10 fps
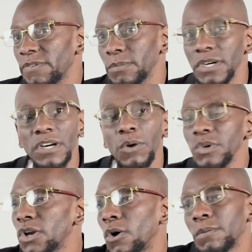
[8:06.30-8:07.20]
from the hood,
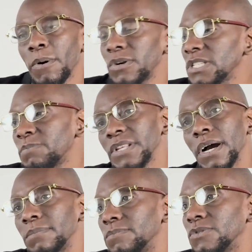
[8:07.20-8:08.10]
we know the police beat
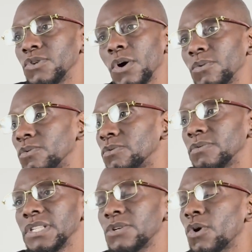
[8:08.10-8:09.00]
up,
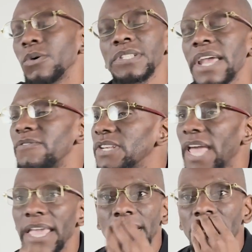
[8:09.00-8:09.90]
Negroes every
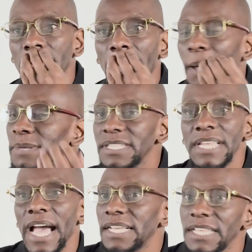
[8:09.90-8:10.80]
day. How many
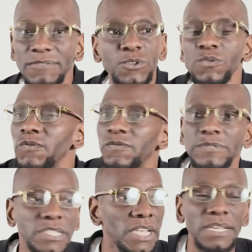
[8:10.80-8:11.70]
times have you
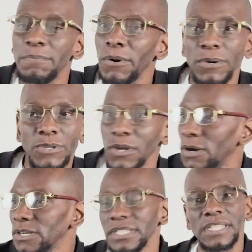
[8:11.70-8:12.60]
seen the police?
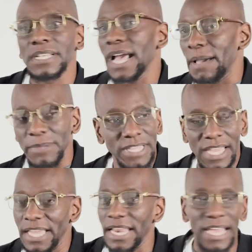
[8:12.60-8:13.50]
It's a common
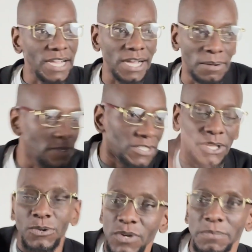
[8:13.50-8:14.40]
thing. They'll come and
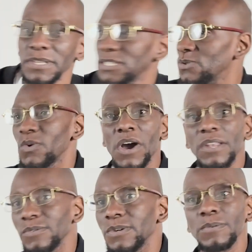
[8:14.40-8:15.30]
throw you up against the
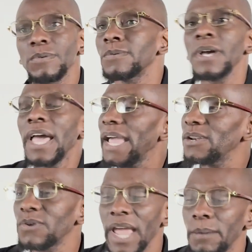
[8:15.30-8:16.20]
wall. Ain't
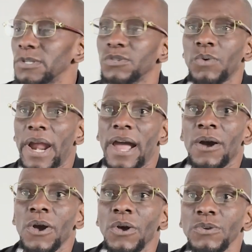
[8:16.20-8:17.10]
no cameras around.
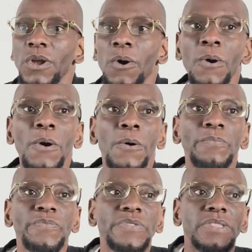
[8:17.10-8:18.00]

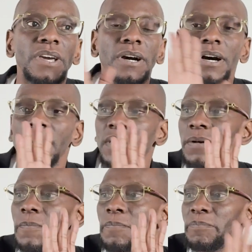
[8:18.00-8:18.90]
The
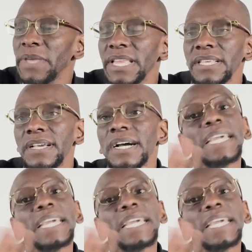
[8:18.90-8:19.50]
media,